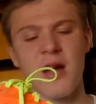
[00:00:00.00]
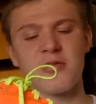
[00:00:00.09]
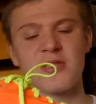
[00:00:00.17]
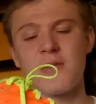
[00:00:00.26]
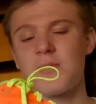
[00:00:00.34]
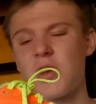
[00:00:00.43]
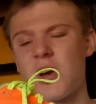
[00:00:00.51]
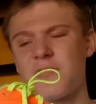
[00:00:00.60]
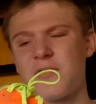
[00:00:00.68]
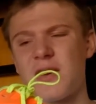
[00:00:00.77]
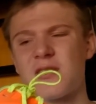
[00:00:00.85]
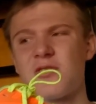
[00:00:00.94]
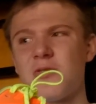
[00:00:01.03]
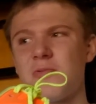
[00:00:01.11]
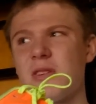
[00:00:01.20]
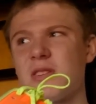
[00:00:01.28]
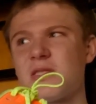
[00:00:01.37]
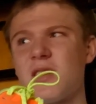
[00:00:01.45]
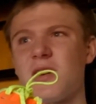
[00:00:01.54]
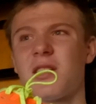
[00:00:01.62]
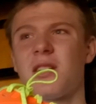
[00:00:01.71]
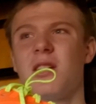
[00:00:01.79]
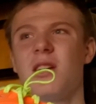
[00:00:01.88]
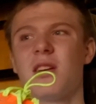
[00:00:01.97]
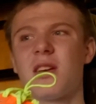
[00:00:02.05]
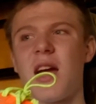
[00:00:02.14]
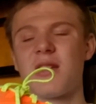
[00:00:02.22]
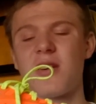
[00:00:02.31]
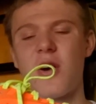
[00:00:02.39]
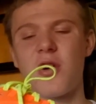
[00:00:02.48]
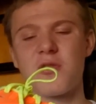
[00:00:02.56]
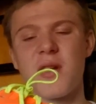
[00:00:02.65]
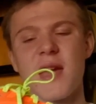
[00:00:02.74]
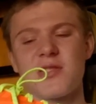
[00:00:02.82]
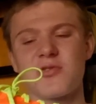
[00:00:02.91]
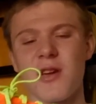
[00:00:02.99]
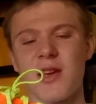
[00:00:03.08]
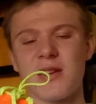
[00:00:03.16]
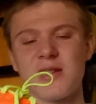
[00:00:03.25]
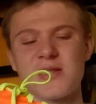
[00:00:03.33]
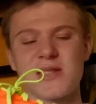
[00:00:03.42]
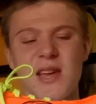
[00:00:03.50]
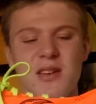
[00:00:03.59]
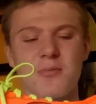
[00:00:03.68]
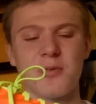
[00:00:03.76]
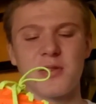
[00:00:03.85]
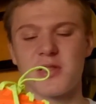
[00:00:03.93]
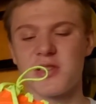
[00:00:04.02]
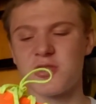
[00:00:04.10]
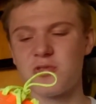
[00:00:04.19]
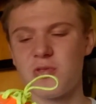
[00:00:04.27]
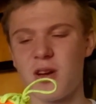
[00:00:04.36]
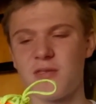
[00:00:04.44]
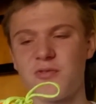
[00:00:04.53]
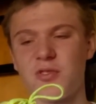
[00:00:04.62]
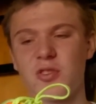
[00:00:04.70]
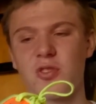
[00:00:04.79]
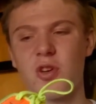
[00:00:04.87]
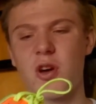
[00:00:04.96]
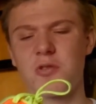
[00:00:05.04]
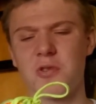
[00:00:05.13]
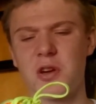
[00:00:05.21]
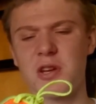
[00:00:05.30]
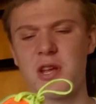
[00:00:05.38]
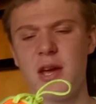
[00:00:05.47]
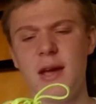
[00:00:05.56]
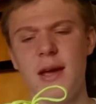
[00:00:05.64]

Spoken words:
I was coming off like 2 weeks kind of okay training, decided to put this shoe on for a long run,